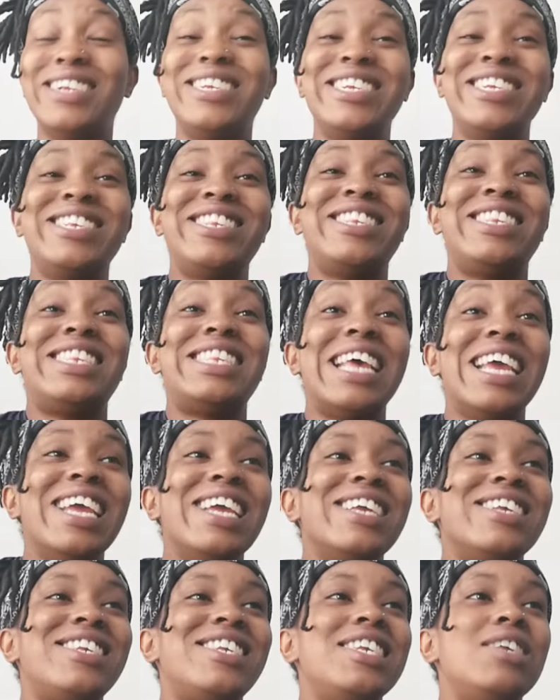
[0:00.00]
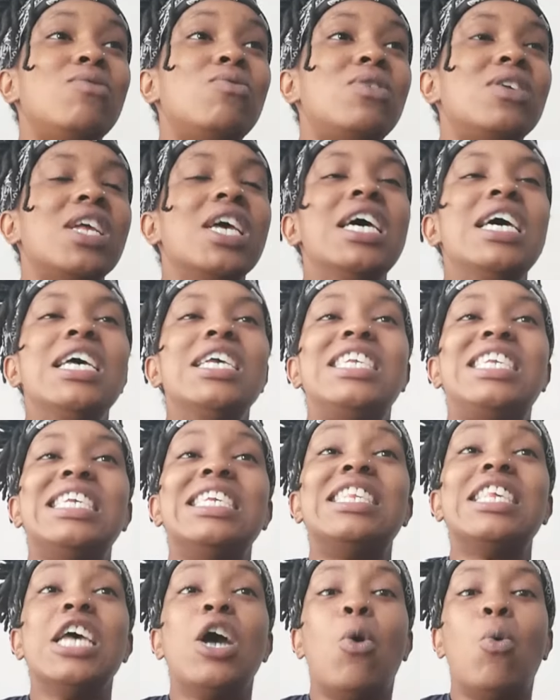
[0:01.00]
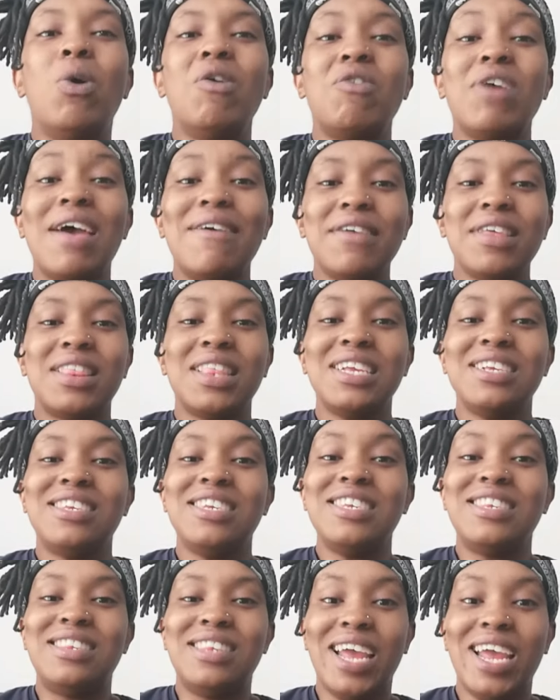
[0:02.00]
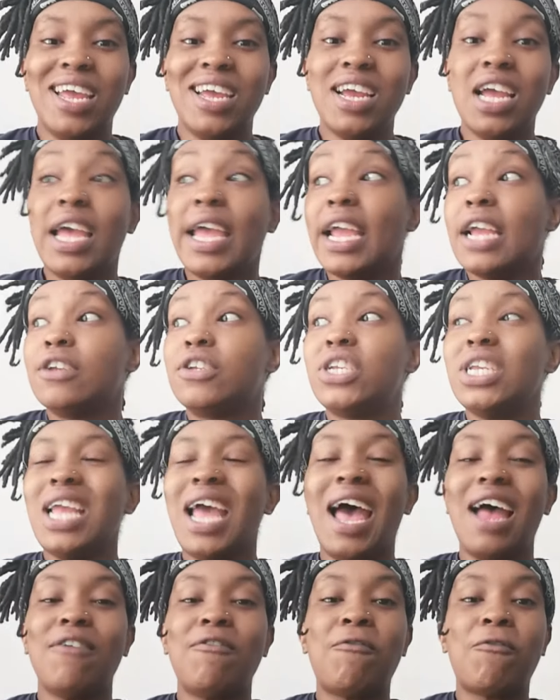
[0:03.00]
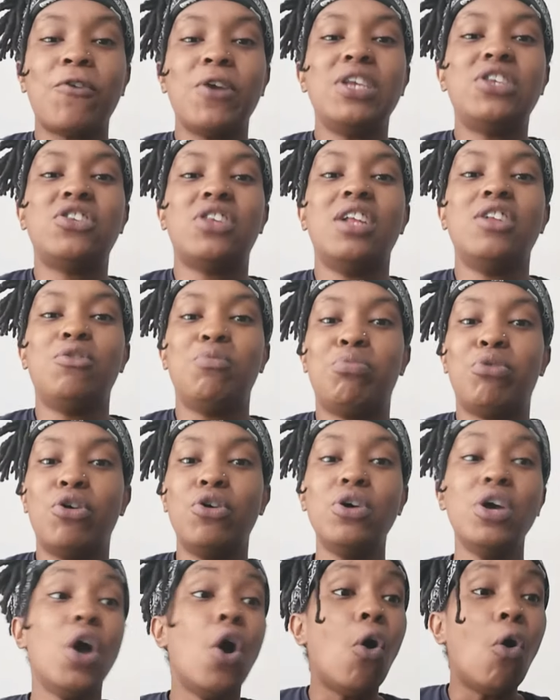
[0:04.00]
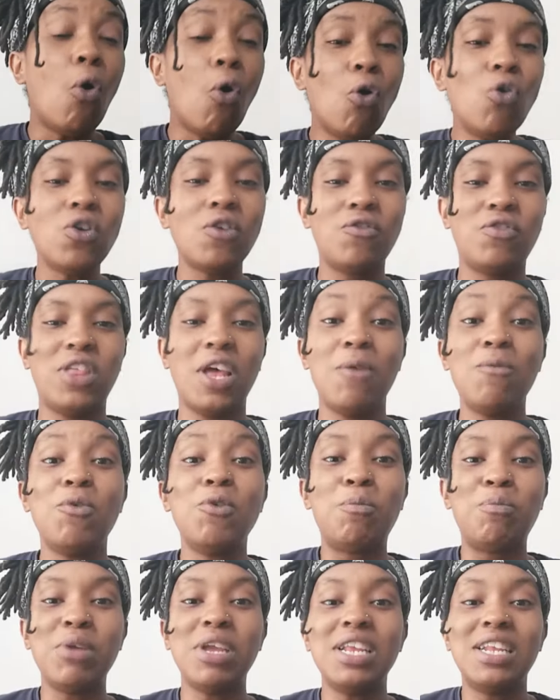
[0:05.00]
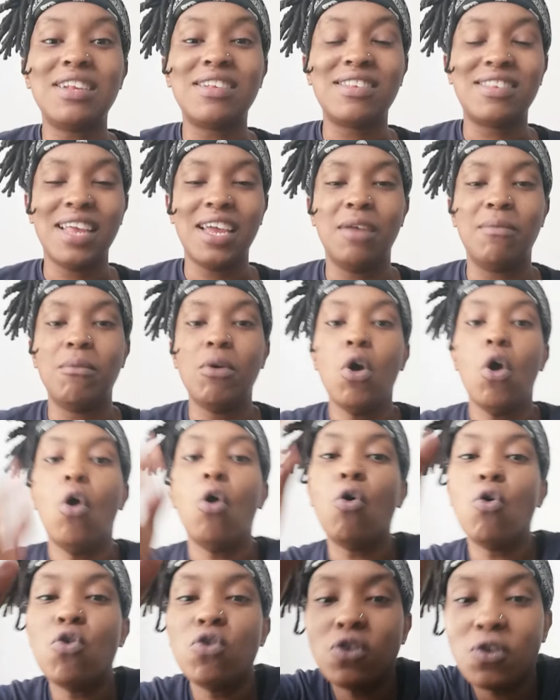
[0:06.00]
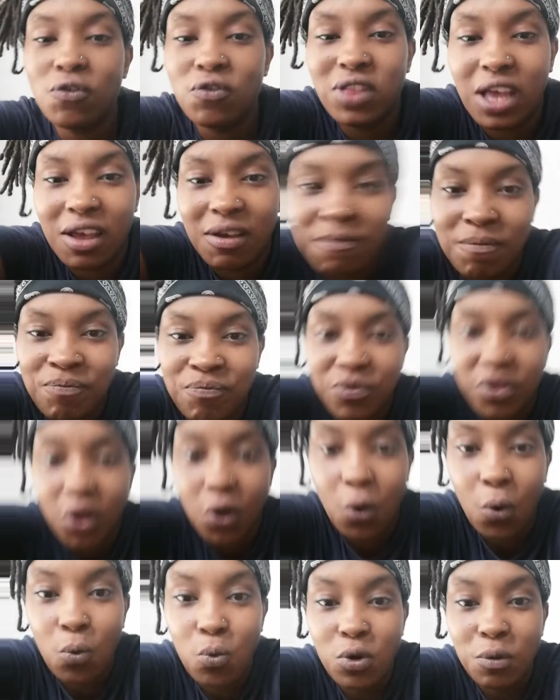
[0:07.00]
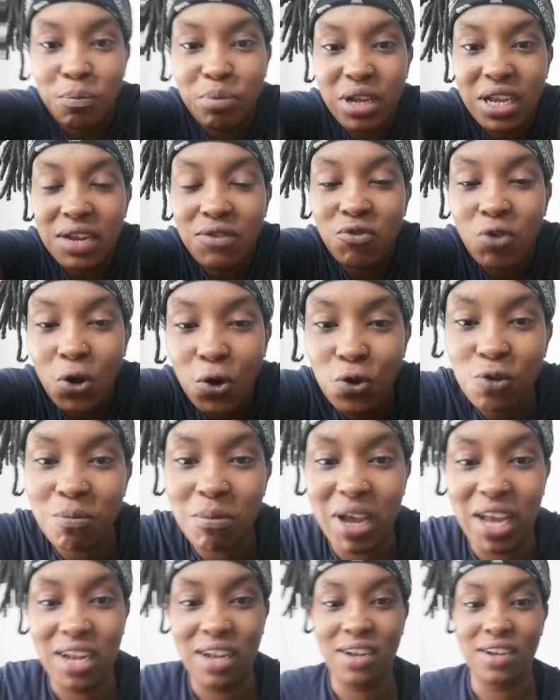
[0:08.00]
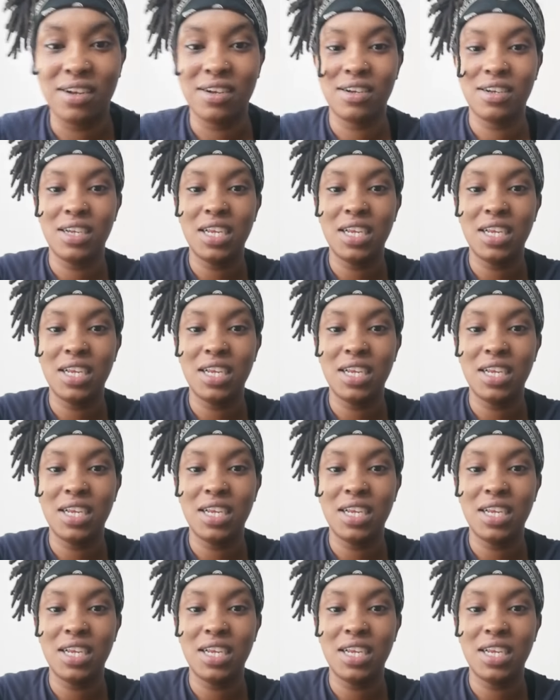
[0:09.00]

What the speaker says: And she's saying with everything she's saying, if she had three sons, bro, all of them would be the same. All of them would be roadmen.